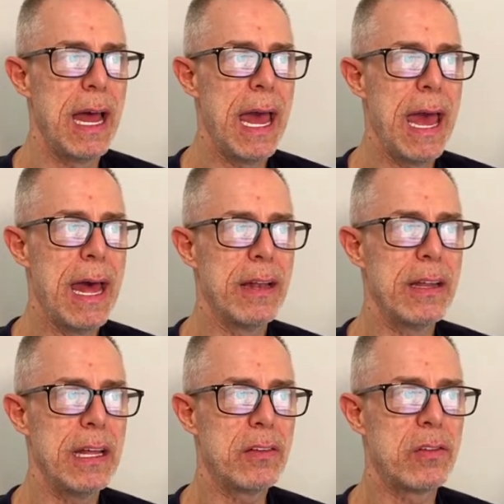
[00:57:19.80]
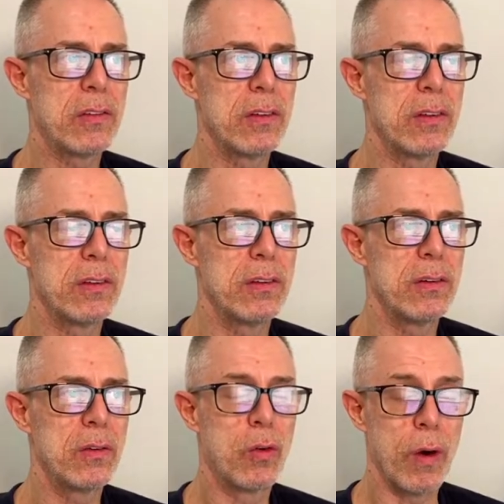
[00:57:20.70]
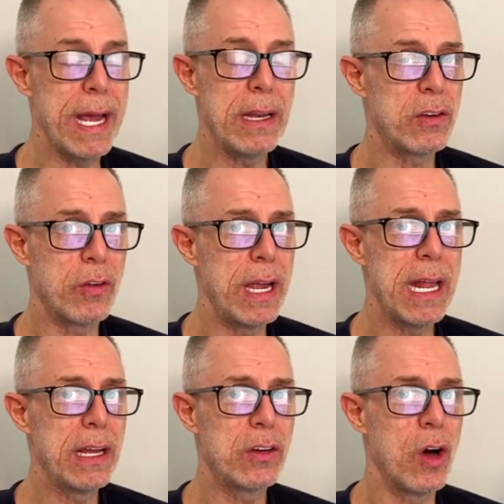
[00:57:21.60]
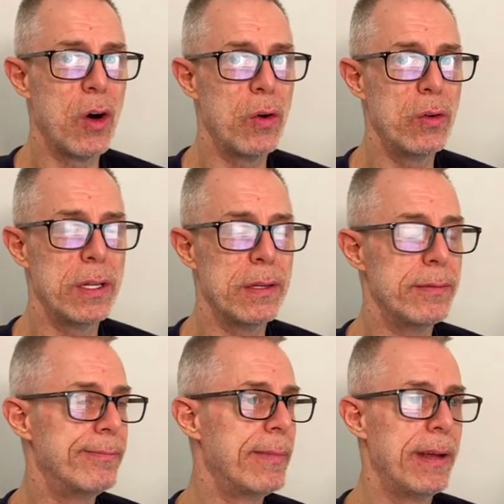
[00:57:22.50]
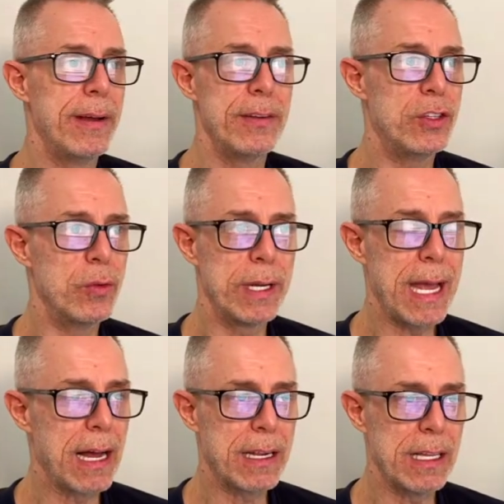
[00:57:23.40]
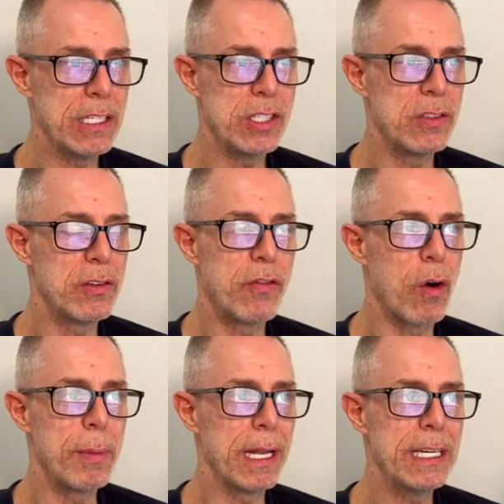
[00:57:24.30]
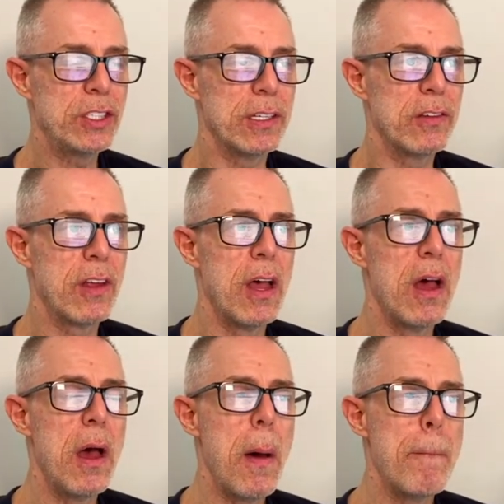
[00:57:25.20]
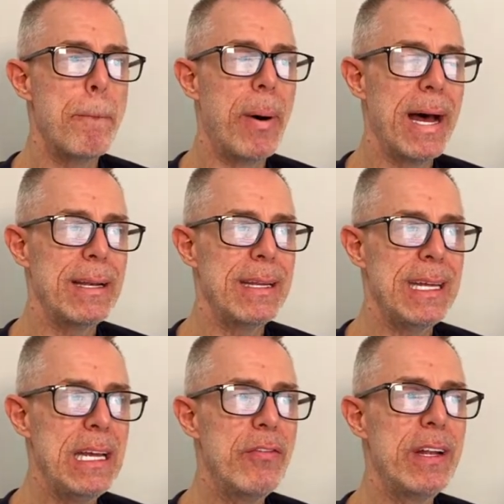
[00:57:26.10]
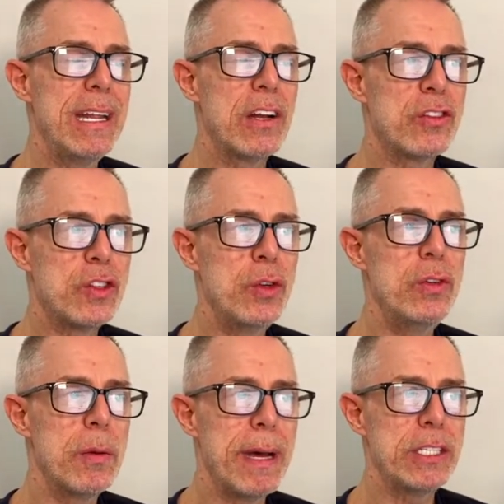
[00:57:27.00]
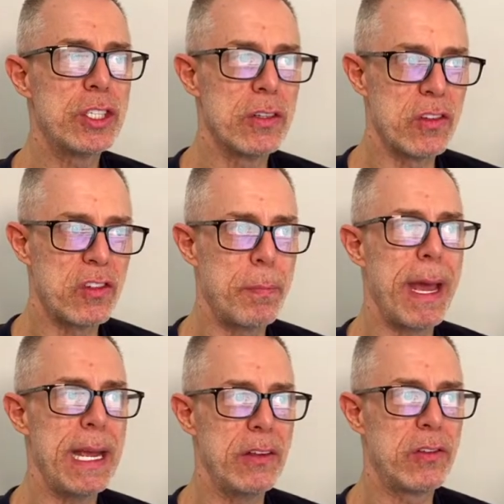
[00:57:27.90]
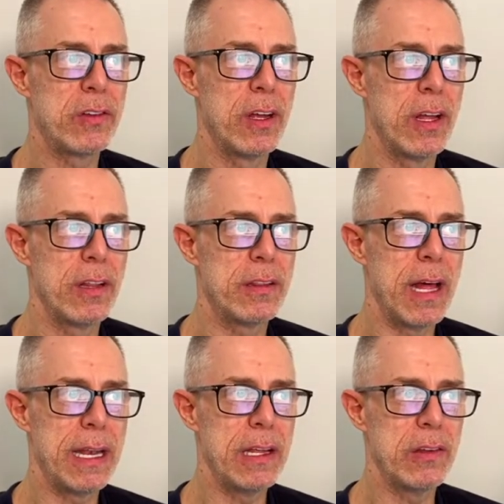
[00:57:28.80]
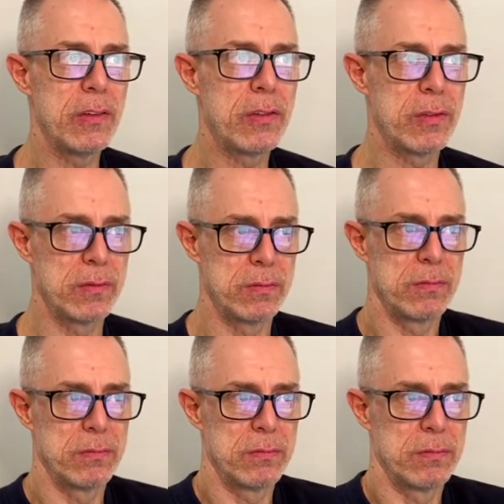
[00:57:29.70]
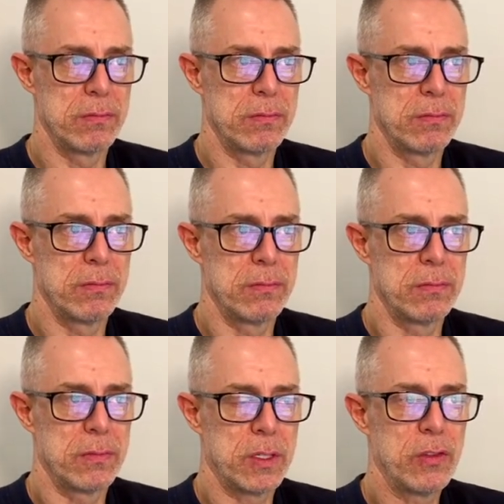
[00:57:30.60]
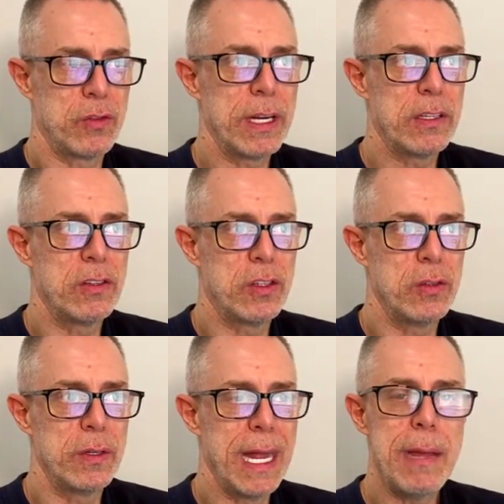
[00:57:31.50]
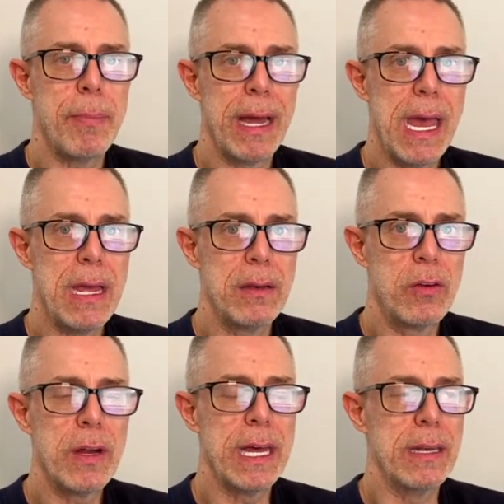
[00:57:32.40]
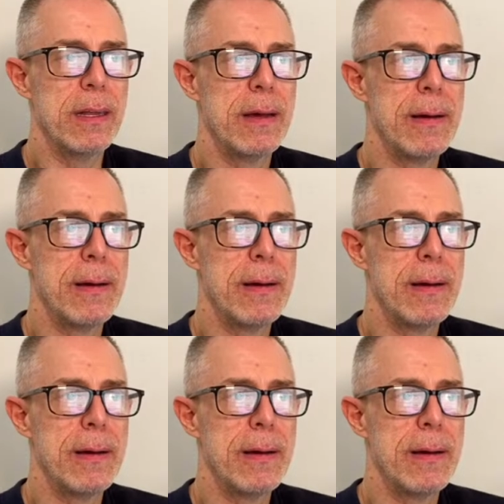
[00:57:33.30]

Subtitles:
and it's great at creating code and doing calculations and formulations. But even in a two-dimensional space that is constricted to an 8 by 8 grid,